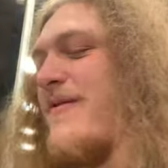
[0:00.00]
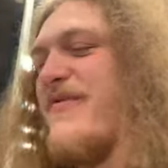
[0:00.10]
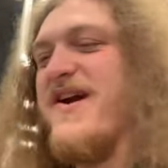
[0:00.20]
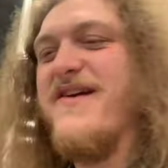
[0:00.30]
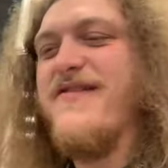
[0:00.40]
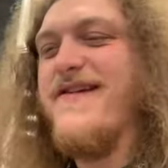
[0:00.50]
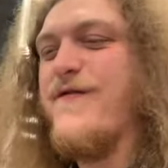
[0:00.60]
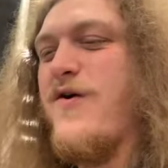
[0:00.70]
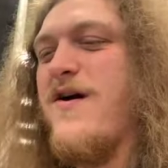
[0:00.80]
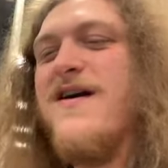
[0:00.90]
who I'm thinking of
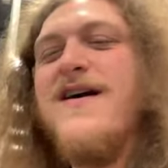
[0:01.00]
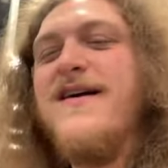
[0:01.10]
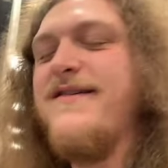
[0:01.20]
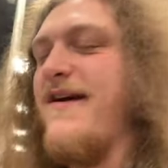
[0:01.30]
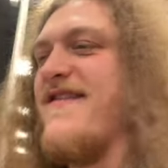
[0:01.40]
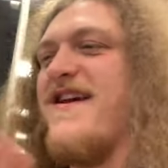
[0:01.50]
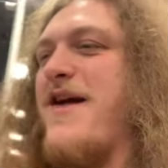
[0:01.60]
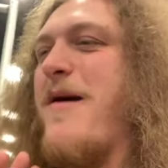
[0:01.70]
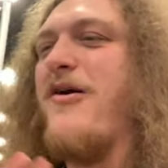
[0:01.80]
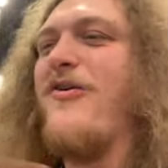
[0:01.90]
this for doesn't
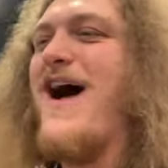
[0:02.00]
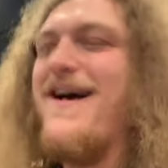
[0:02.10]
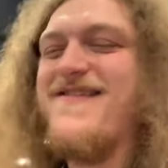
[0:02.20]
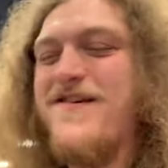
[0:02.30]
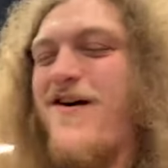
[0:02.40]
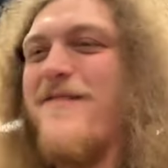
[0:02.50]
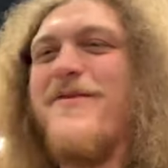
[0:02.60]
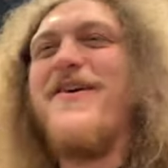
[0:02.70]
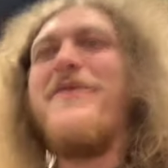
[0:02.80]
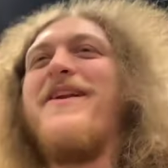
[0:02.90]
care about glass glass at all, but they